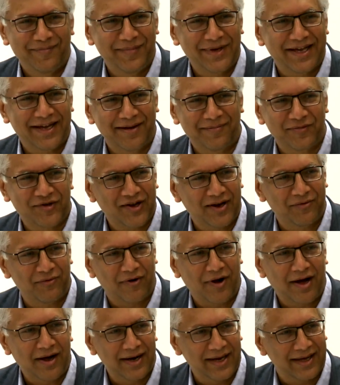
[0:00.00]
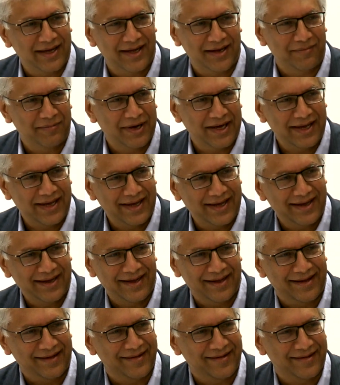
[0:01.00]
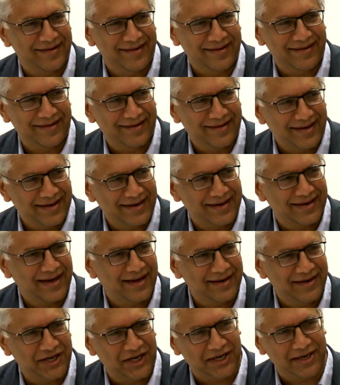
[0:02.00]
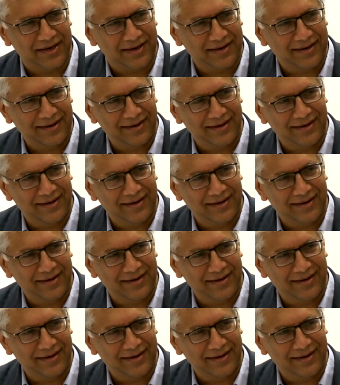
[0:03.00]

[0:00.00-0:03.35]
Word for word: becomes ironic in my hands that I touch it.